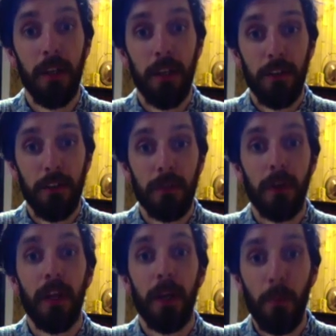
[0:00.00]
So you've
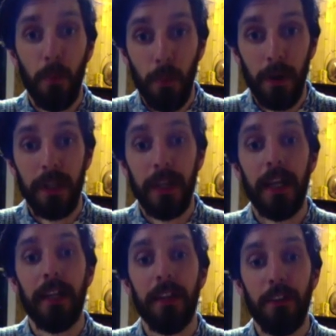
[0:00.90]
got like 1
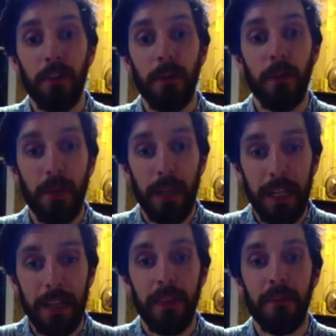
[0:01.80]
and 2
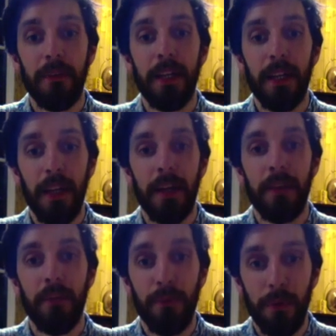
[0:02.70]
and 3
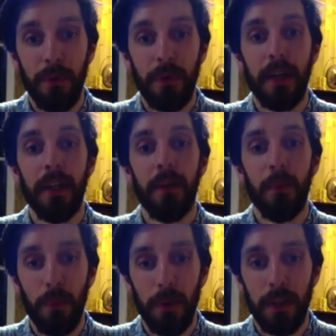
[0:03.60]
and 4
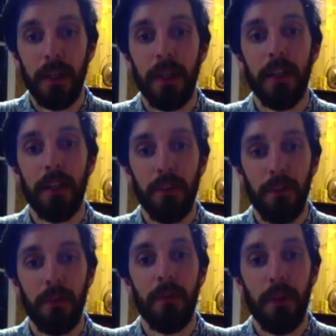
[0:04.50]
and 1 and
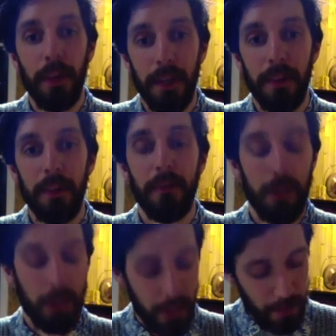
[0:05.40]
2 and 3
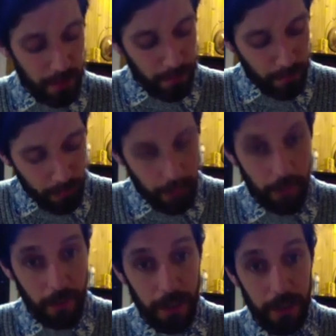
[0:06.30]
and
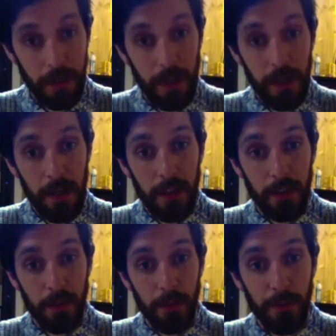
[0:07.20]
4, and
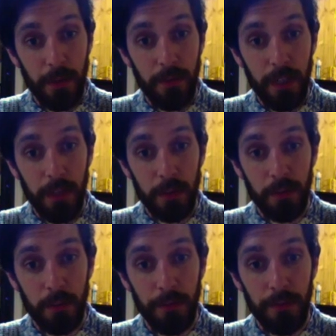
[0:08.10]
then your first finger, which
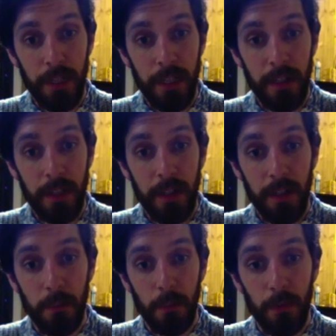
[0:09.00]
should be free,
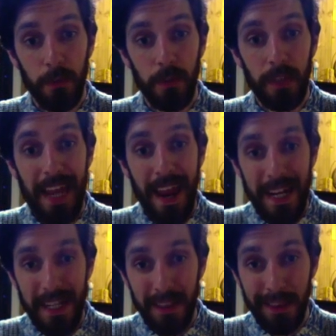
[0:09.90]
moves to the
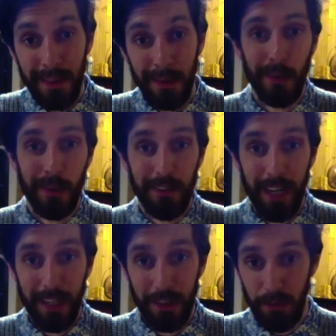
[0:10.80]
8th on the
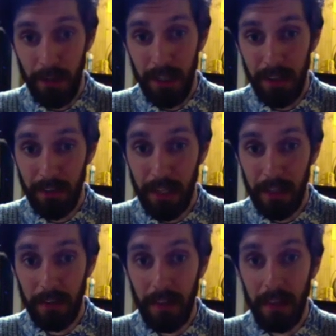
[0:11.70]
second string, staying
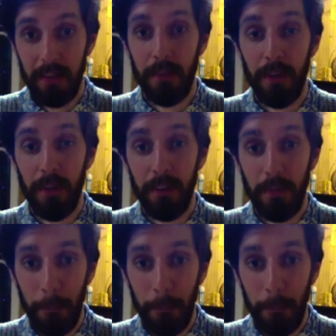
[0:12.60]
on the 10th and the first,